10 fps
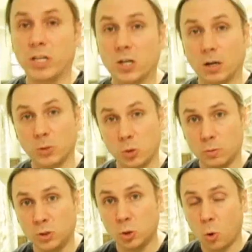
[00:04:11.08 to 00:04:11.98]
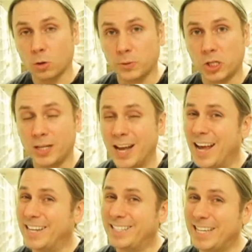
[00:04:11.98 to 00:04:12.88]
when it comes to absorption,
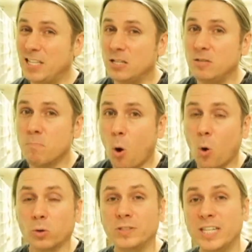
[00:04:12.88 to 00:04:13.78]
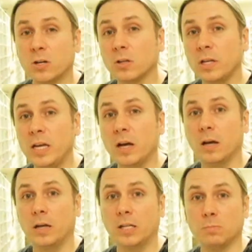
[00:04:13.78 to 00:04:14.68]
and it didn't mold nearly
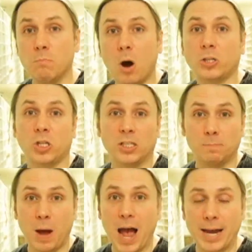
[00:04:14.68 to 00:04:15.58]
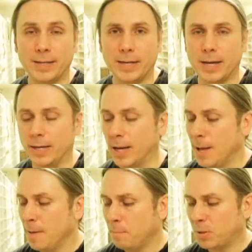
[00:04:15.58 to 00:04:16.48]
as much as pine did.
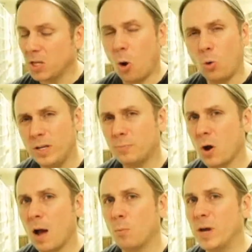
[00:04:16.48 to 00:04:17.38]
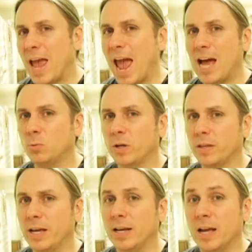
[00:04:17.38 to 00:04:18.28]
But the only problem we had
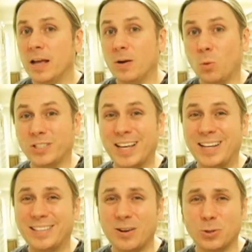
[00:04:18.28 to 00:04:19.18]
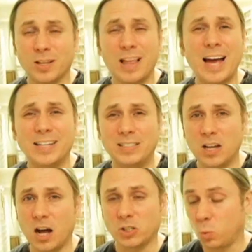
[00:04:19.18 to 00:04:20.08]
with it was that there was a lot of
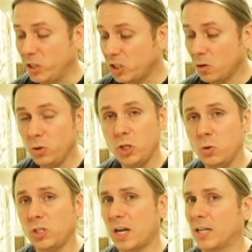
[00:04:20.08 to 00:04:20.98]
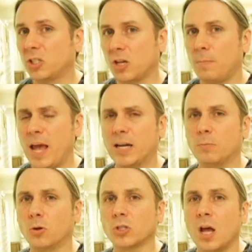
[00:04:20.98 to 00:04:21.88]
dust. We still use it on some
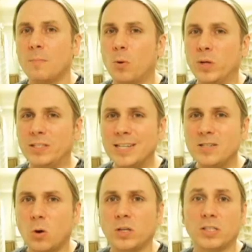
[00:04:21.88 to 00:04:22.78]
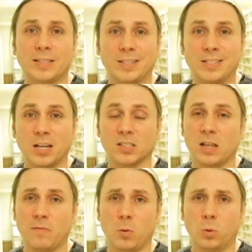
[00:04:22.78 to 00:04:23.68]
animals, but we did notice that the
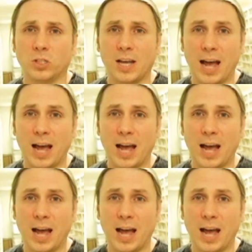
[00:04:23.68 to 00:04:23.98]
dust level was